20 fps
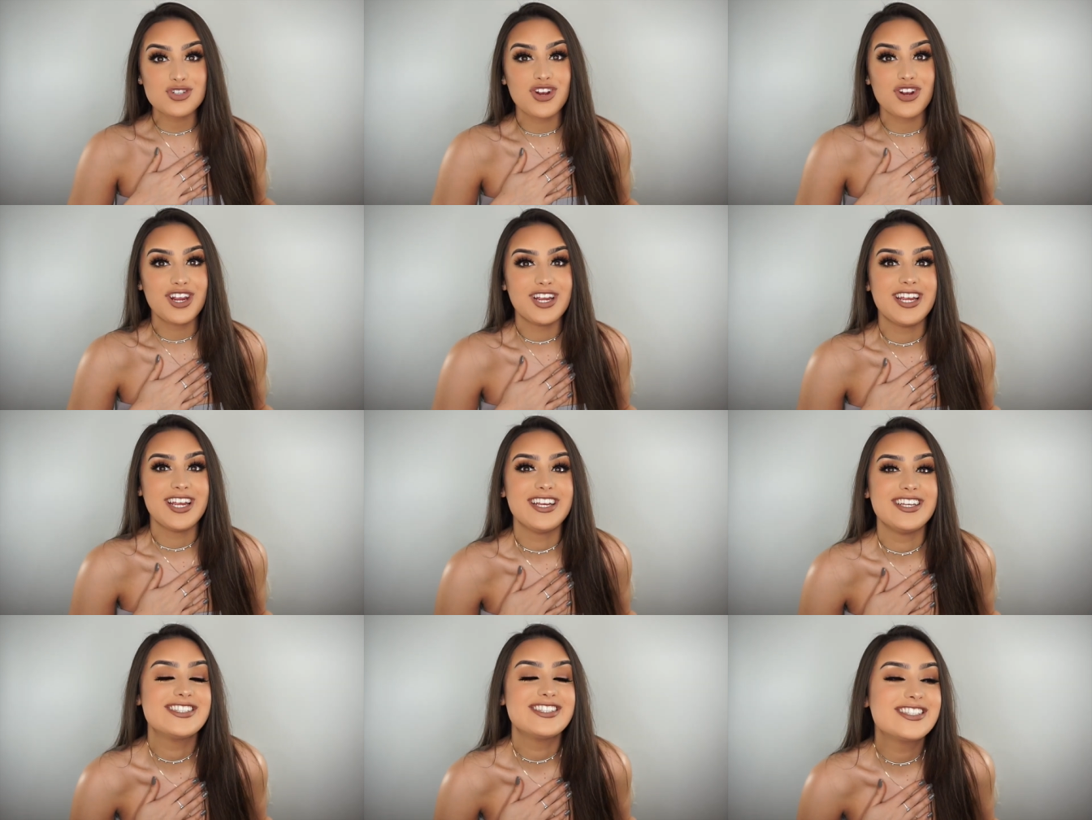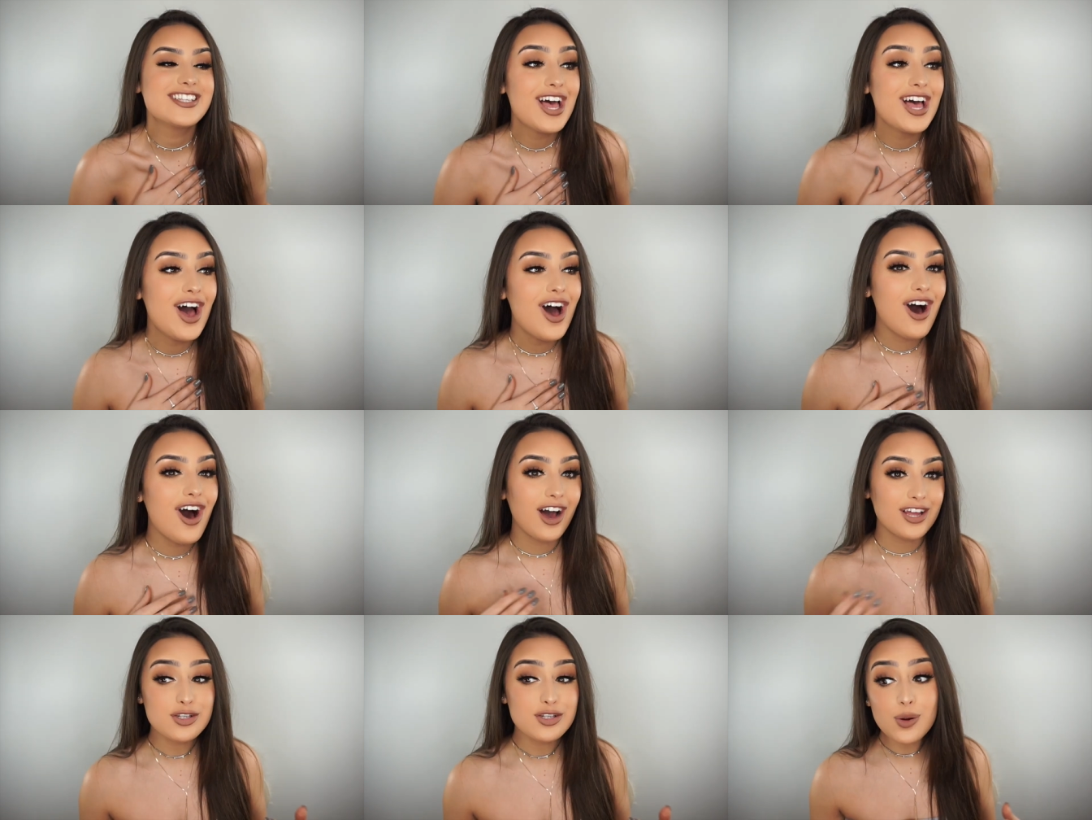trees.
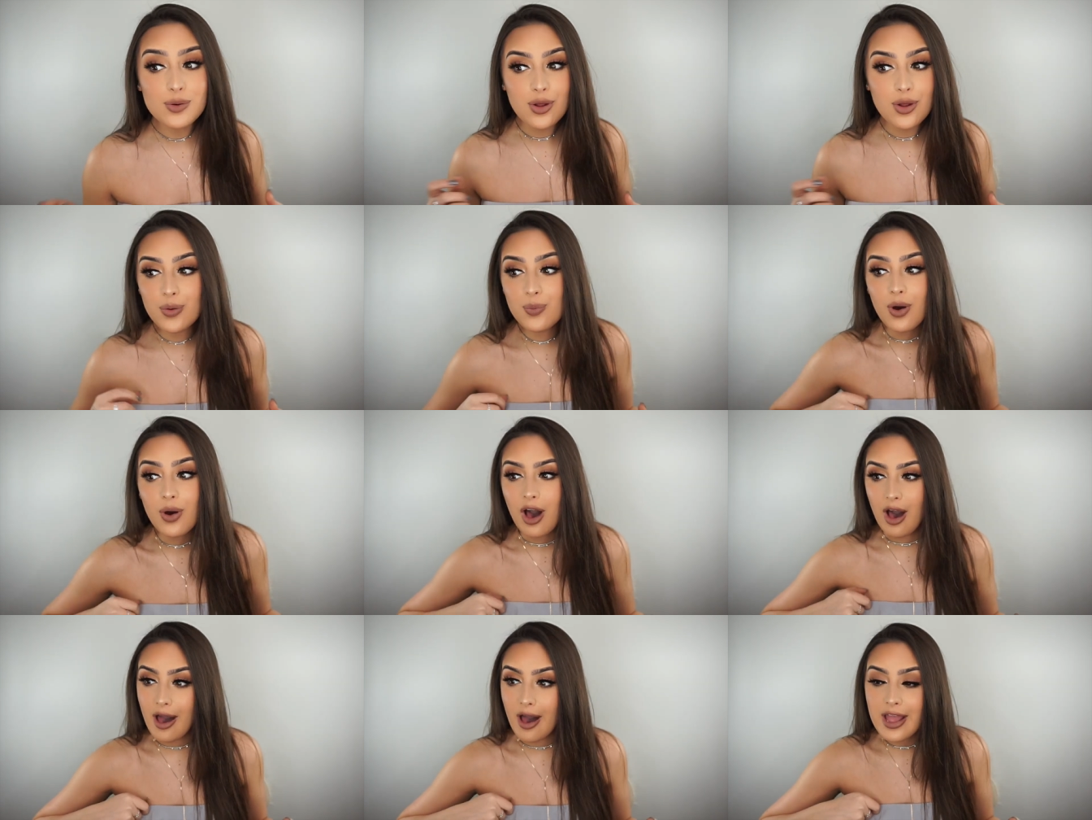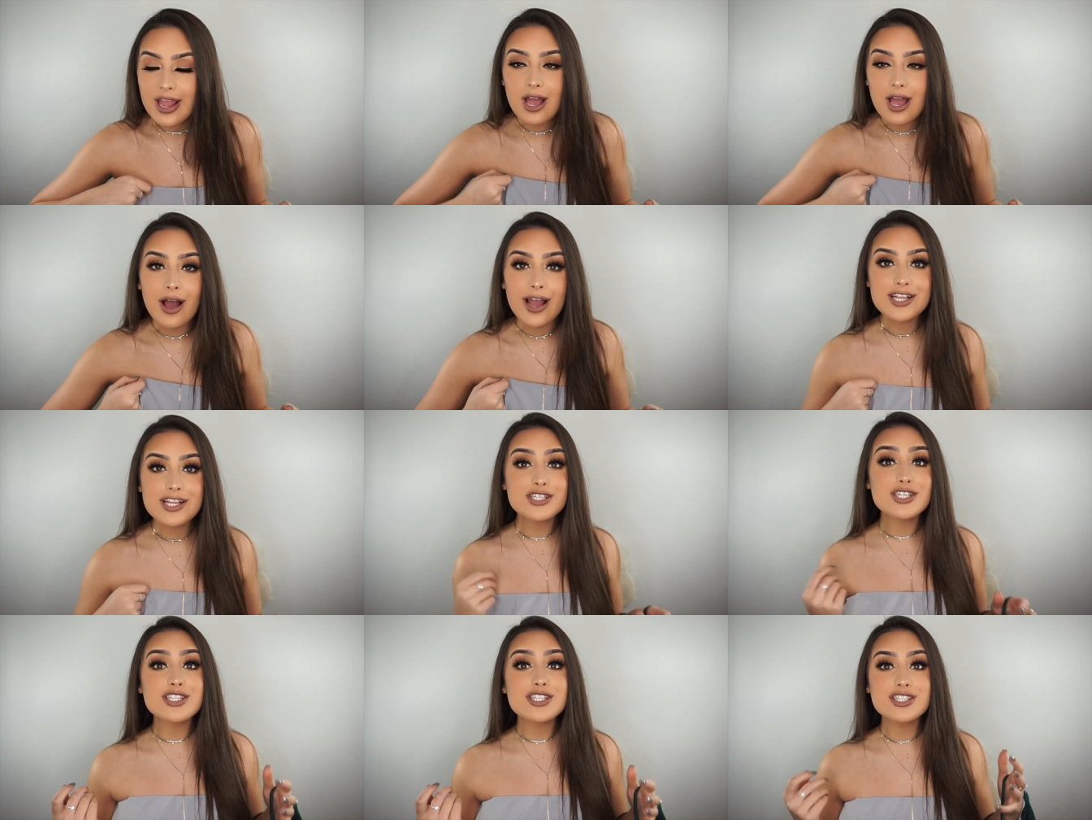I don't know why,
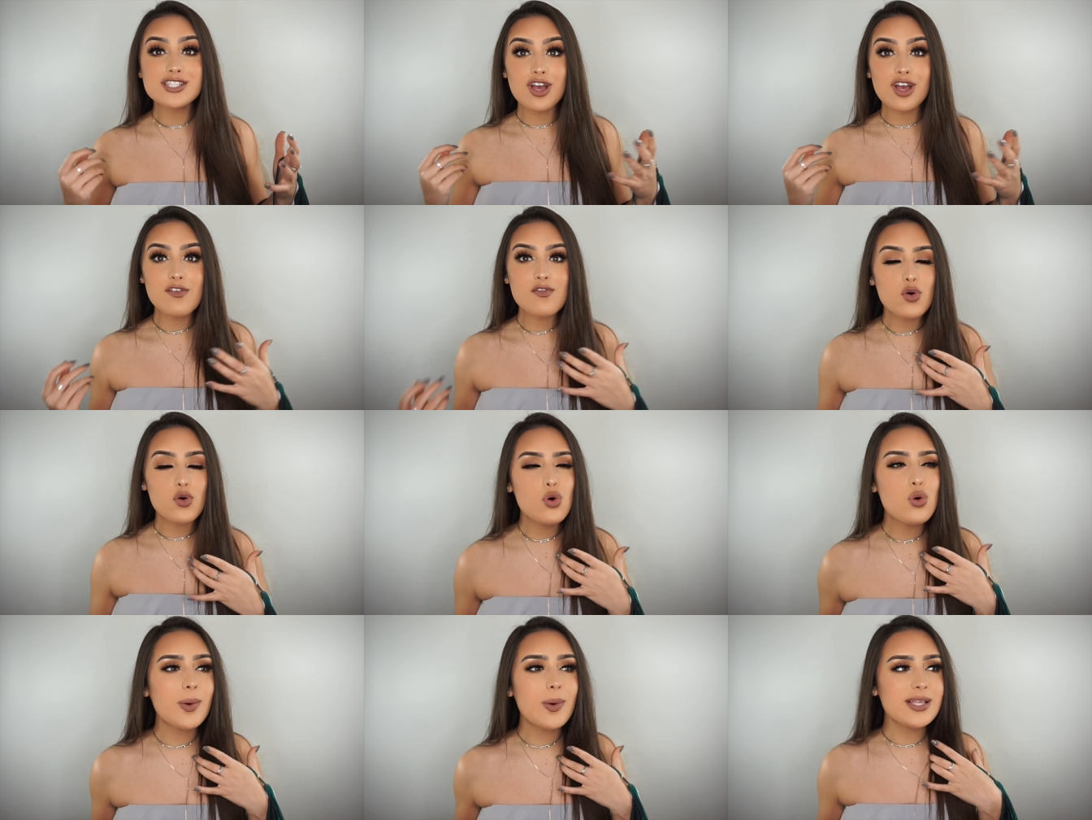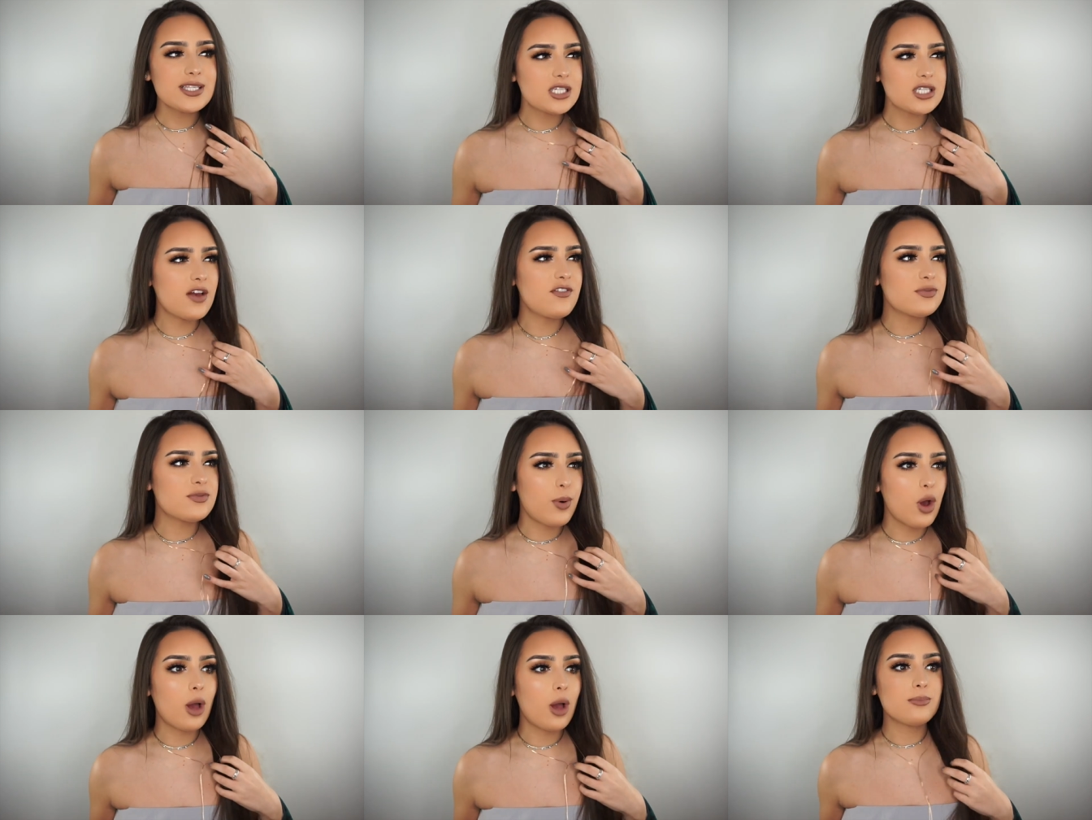I just, I've always
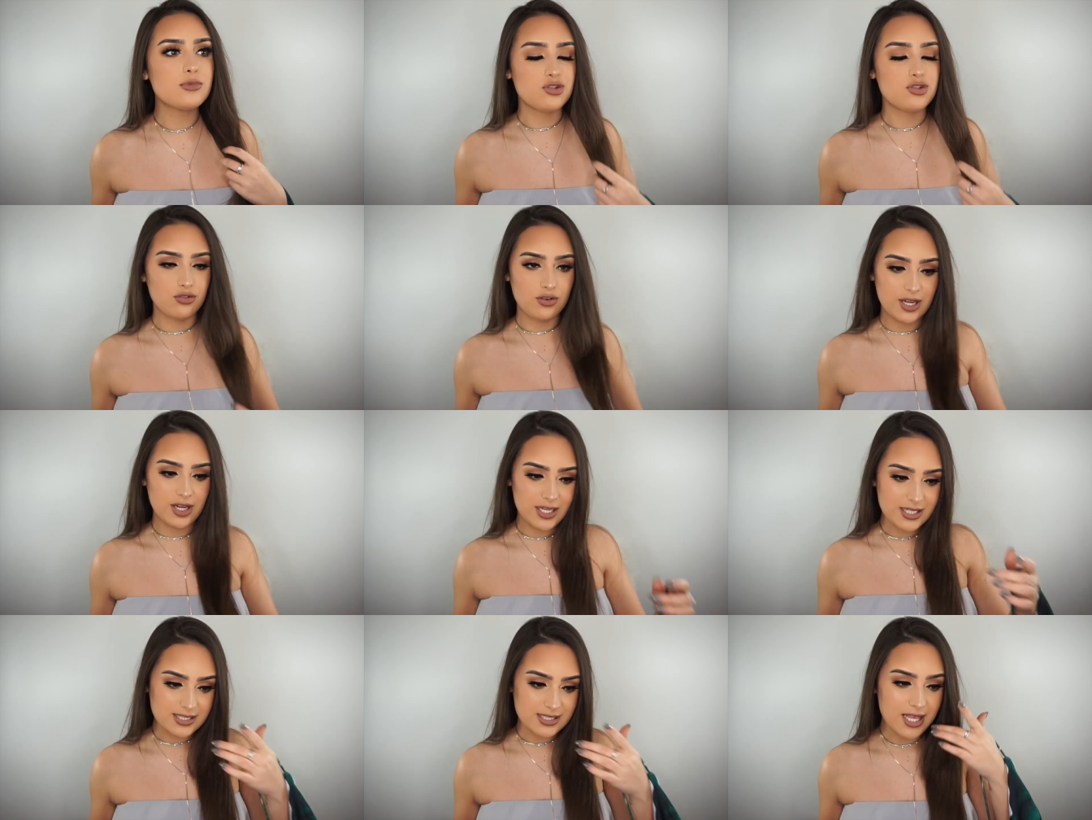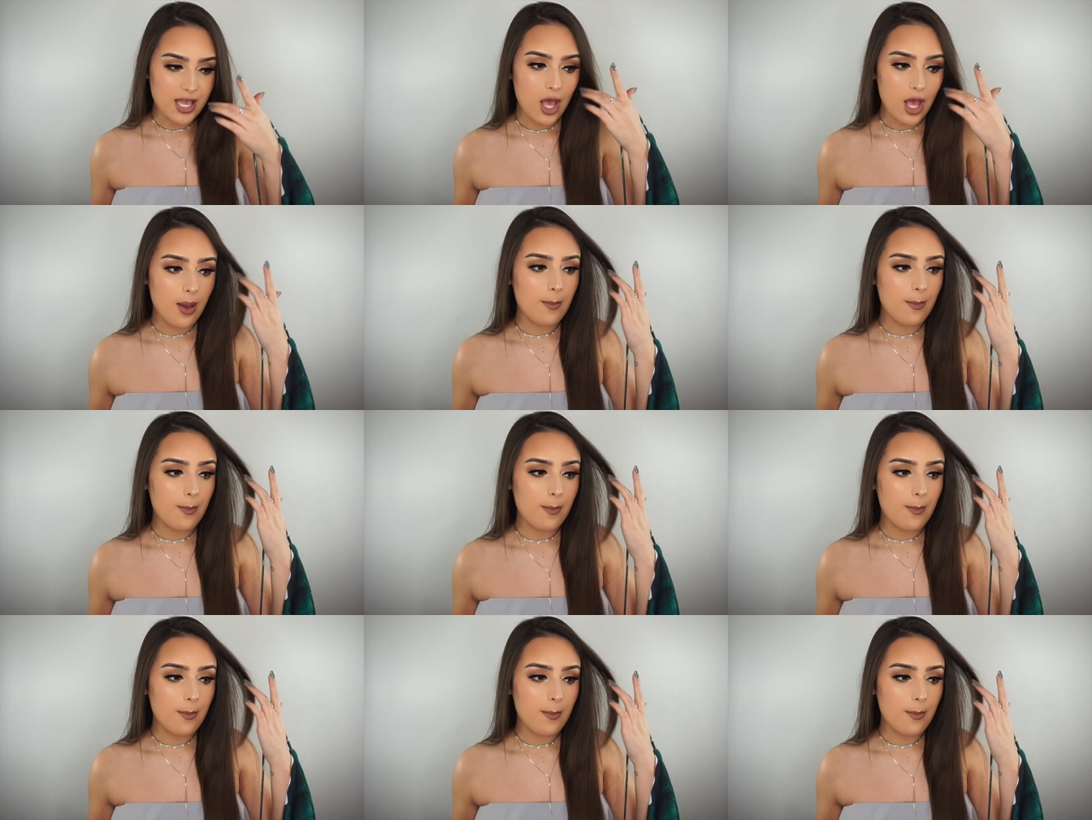loved palm trees,